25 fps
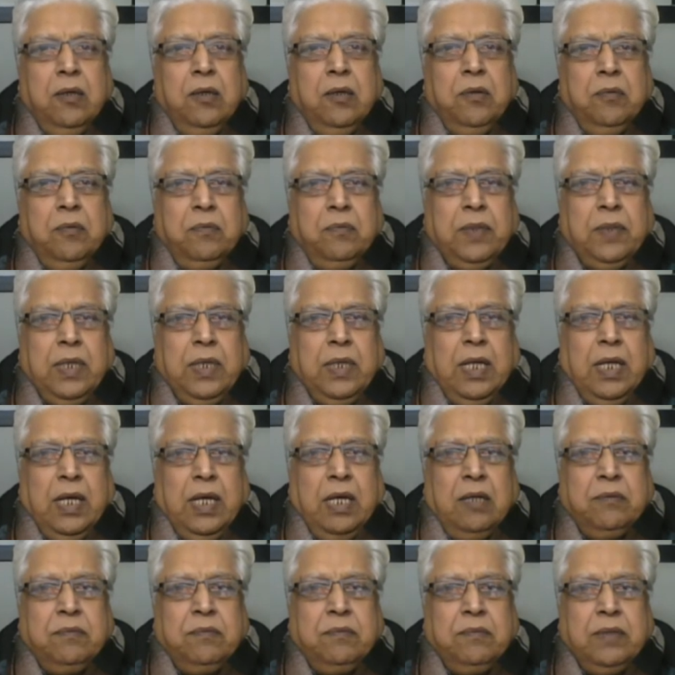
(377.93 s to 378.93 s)
We
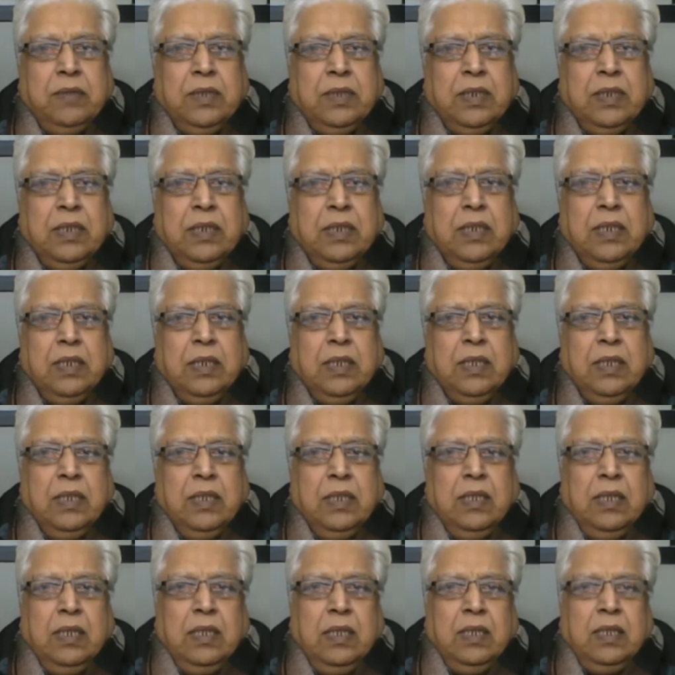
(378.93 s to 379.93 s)
have
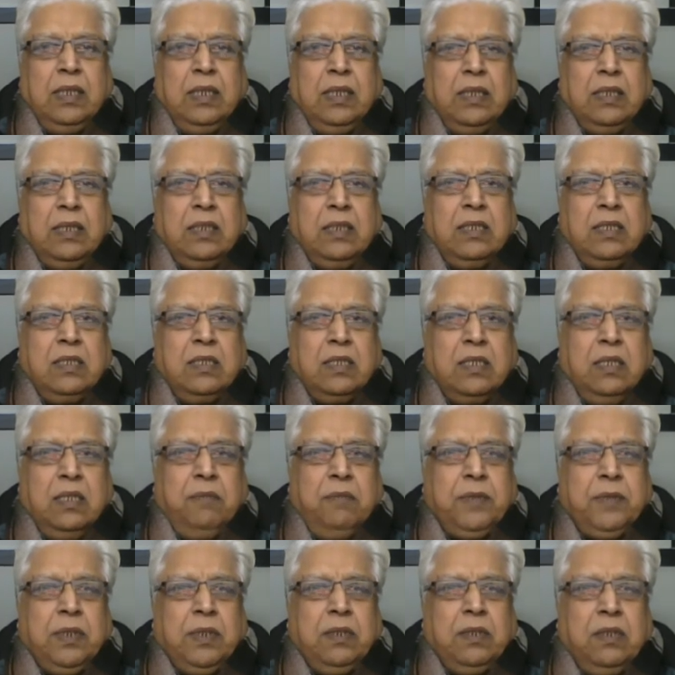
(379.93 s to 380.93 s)
a
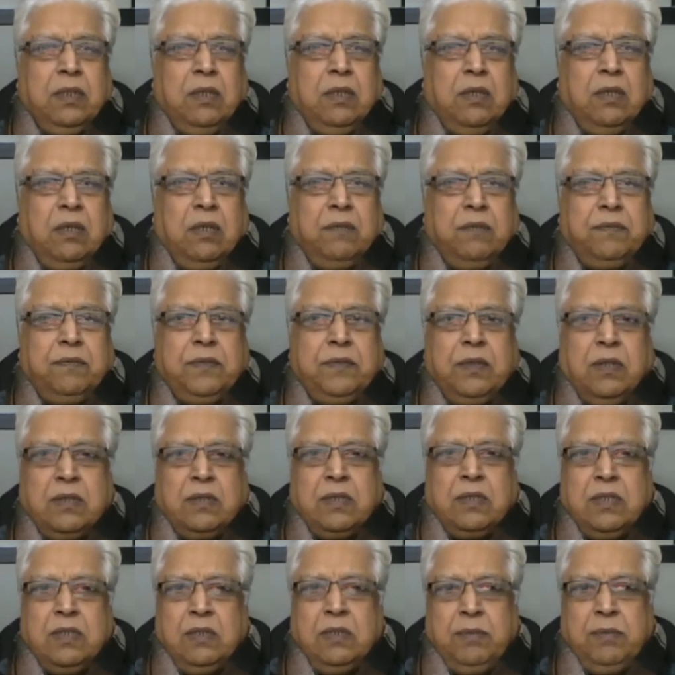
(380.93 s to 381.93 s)
description of
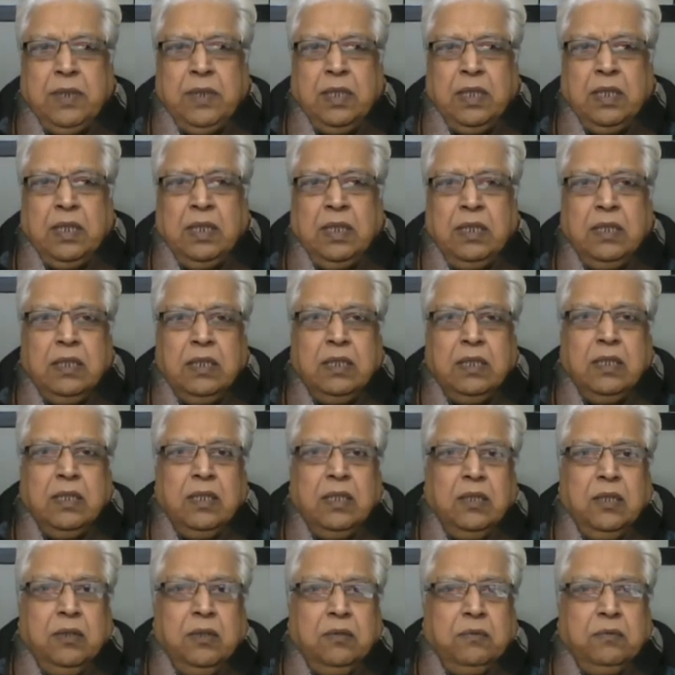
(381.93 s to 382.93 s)
toxemia,
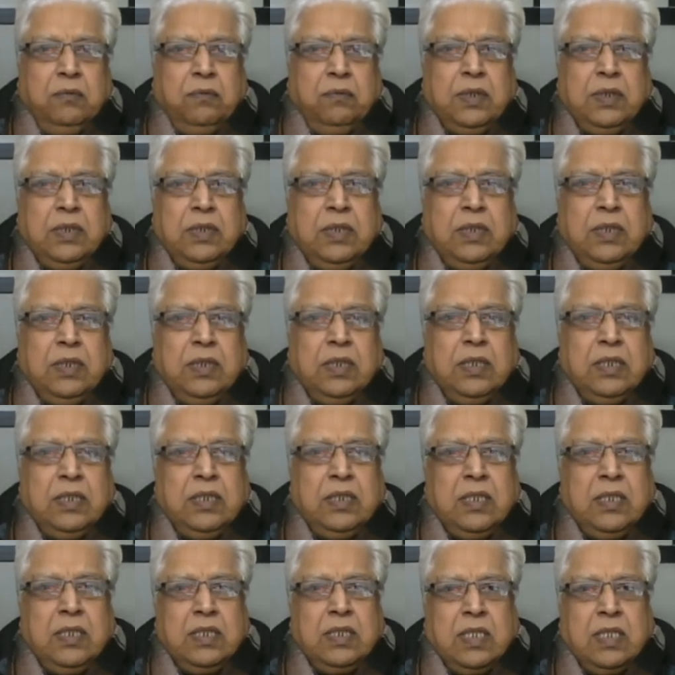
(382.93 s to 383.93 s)
which is
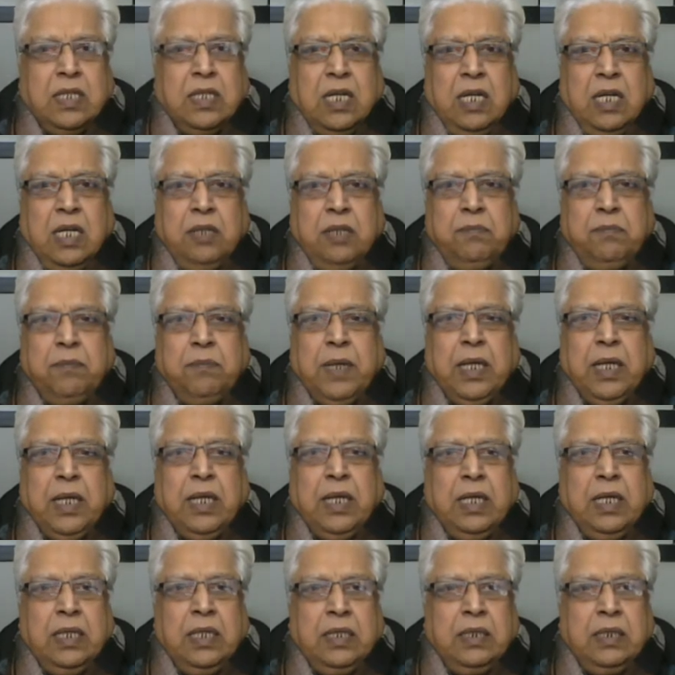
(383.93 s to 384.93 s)
described by
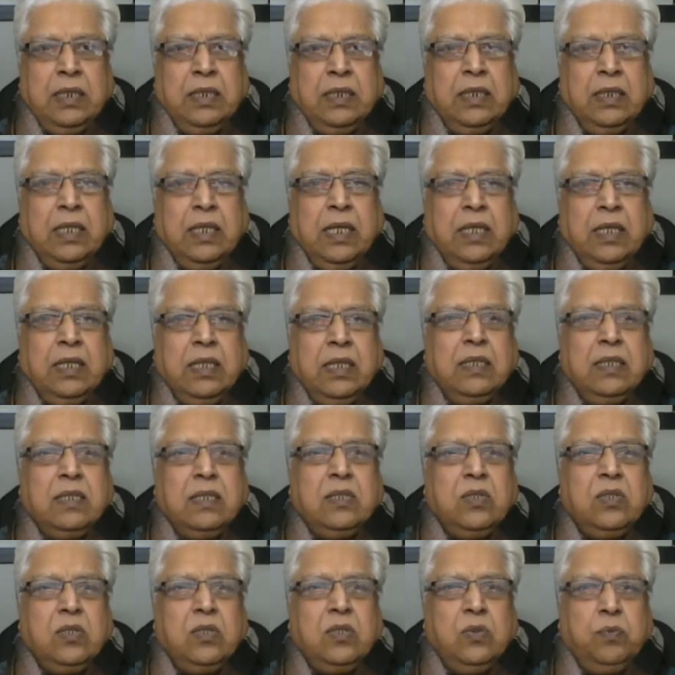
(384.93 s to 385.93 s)
Allen like
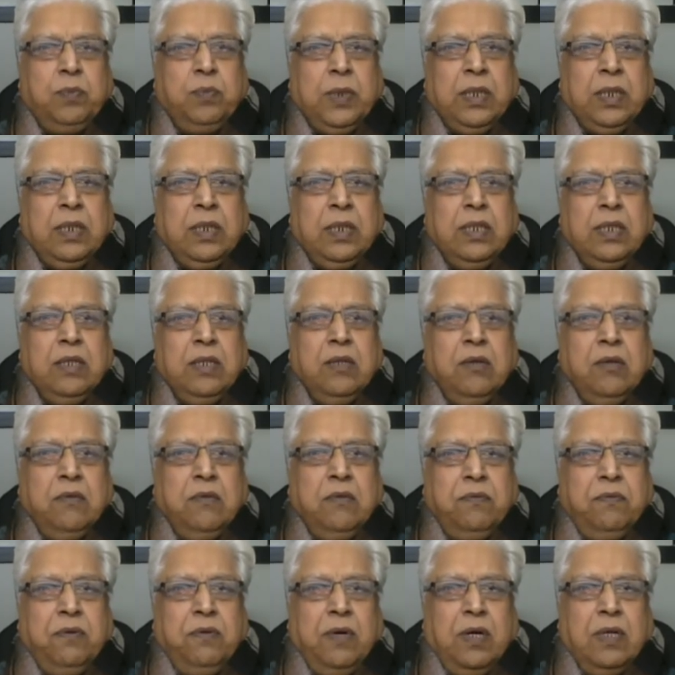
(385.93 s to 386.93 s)
stupor,
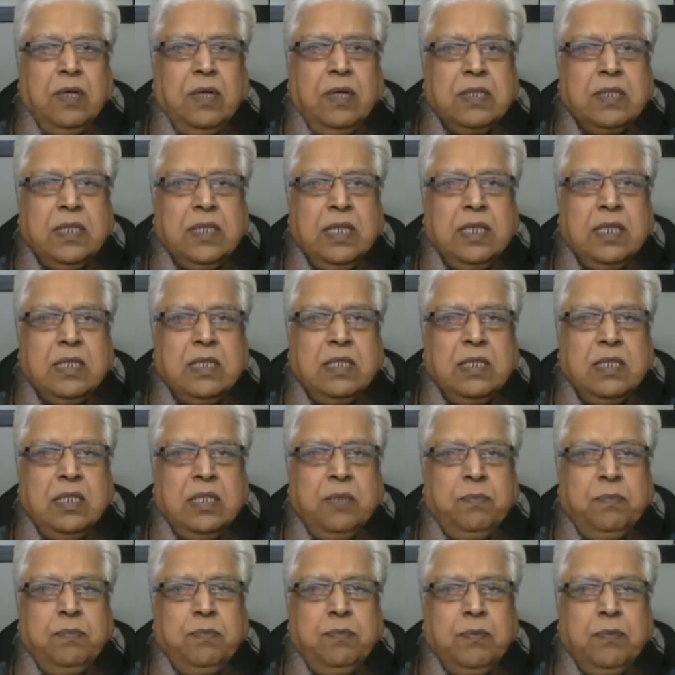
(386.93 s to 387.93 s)
falls
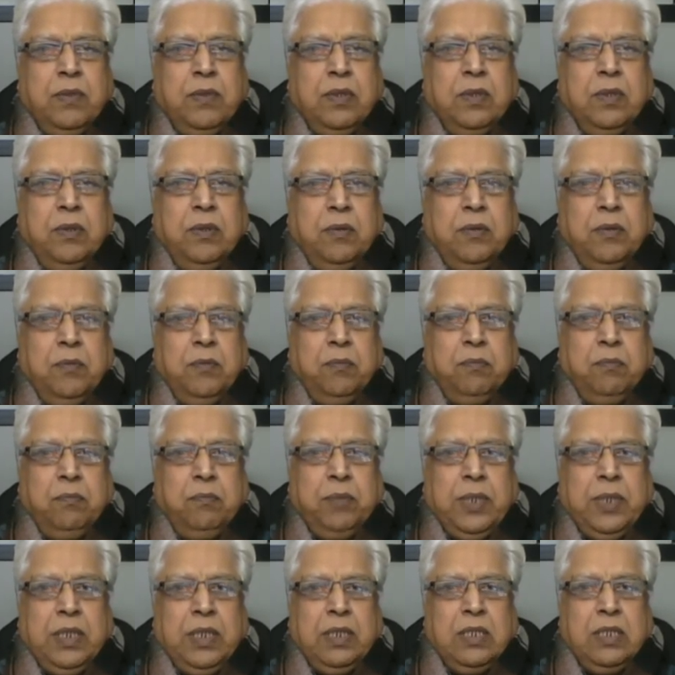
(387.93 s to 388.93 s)
asleep,
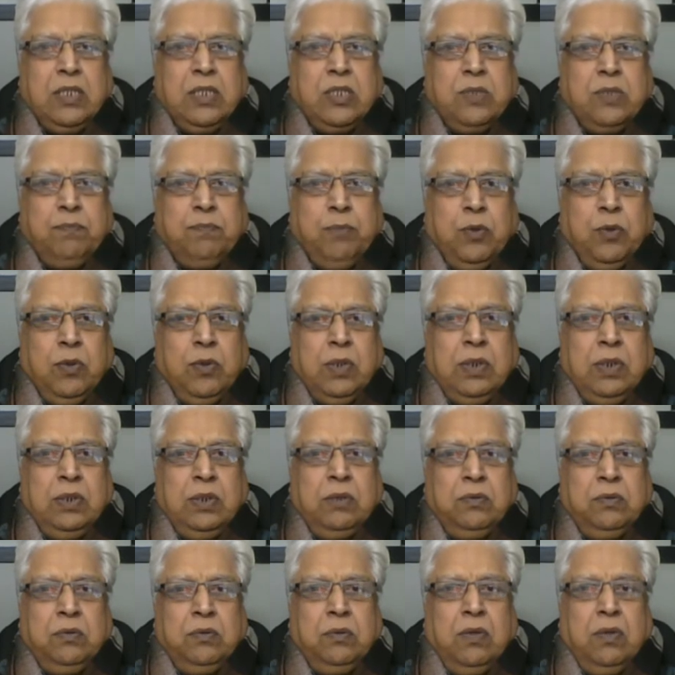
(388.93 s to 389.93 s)
being
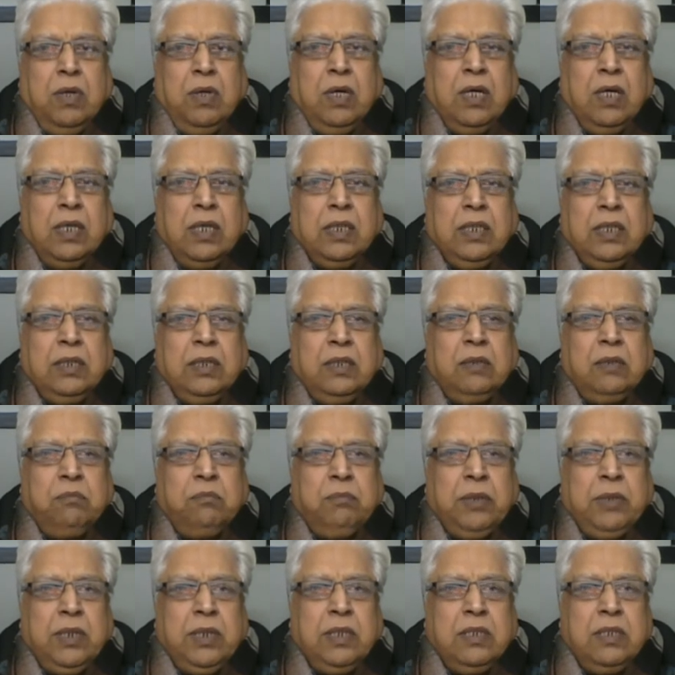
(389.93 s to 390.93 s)
spoken to or in the
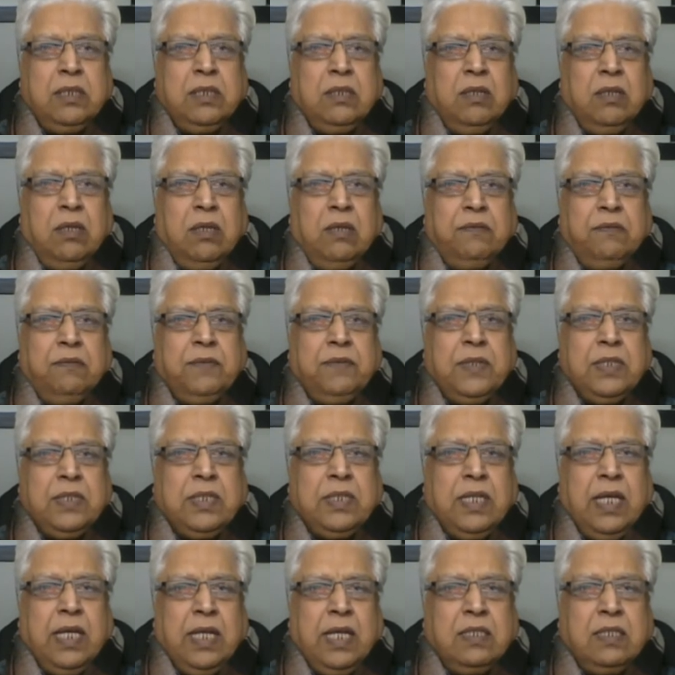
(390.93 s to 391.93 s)
midst of his
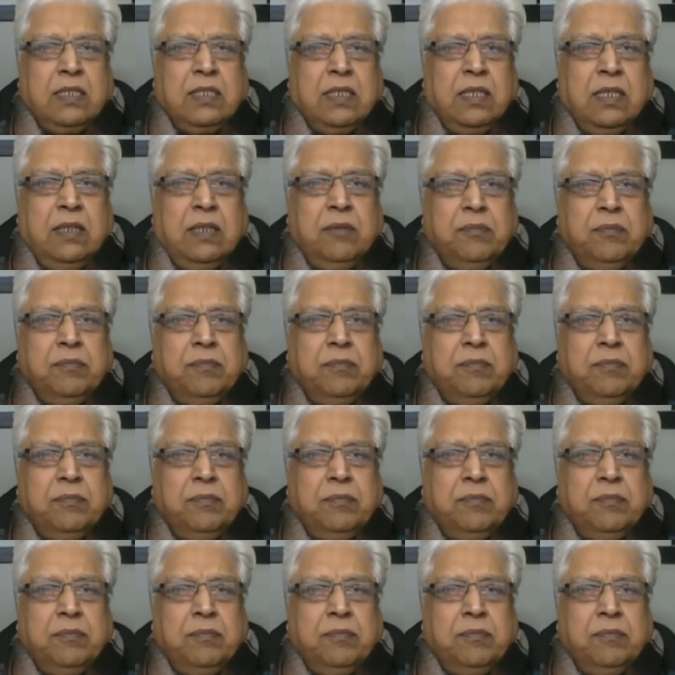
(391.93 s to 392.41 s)
answer,